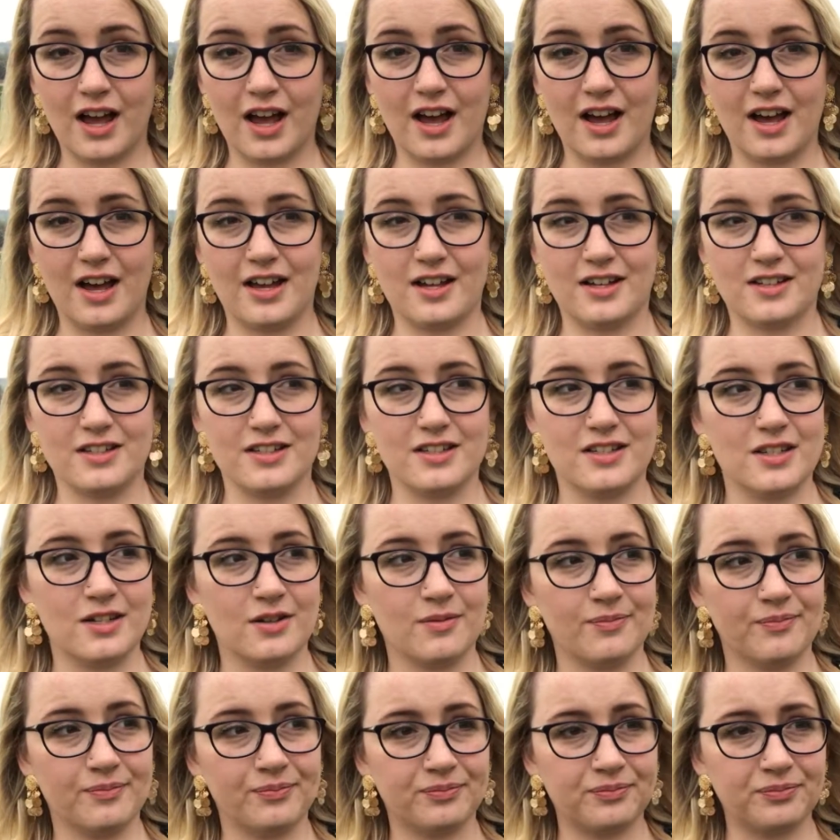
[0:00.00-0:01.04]
and
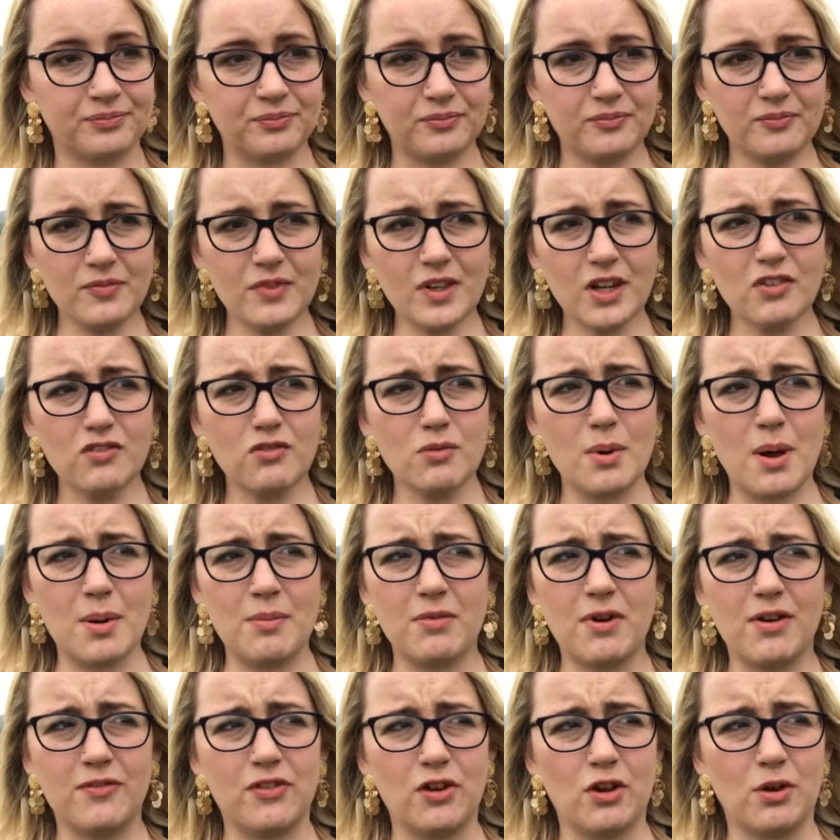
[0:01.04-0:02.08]

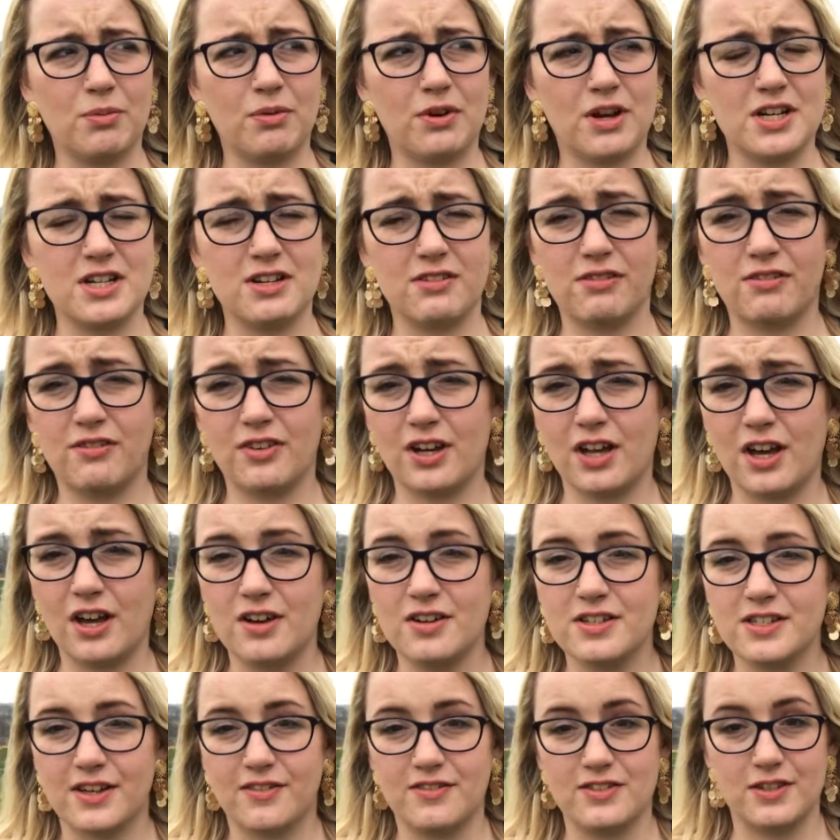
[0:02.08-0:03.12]
remember, if you appreciate the
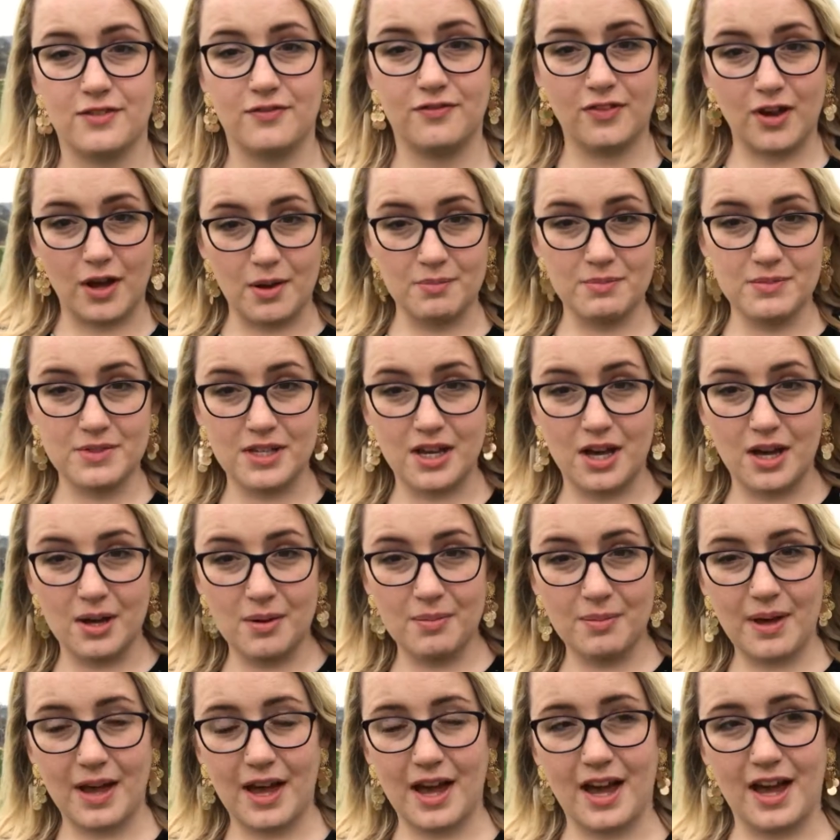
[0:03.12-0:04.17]
videos, give us a thumbs
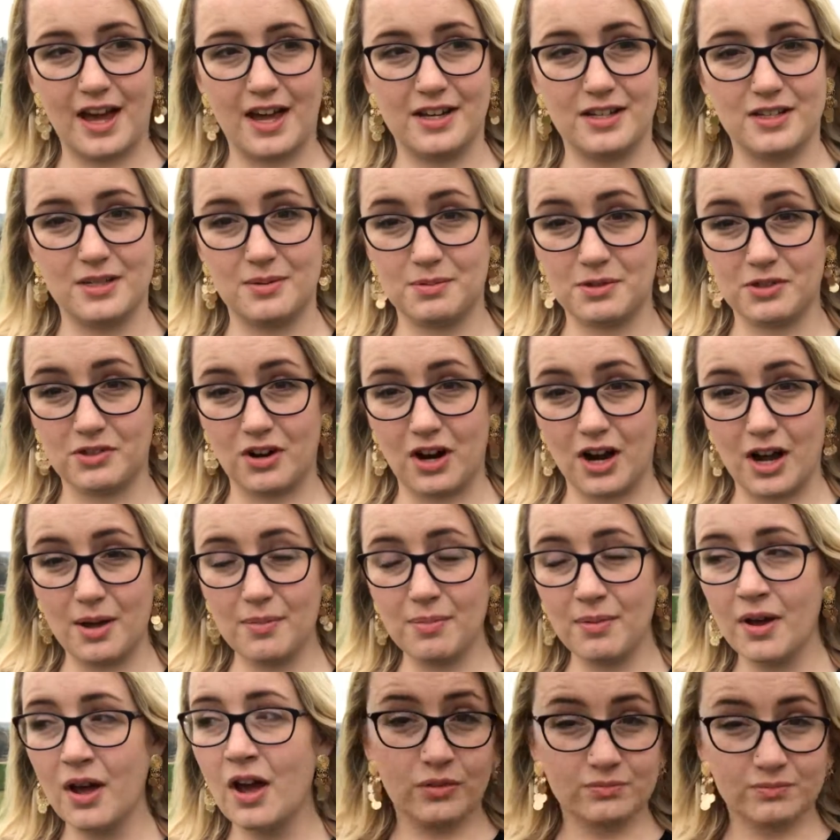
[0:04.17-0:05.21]
up and subscribe.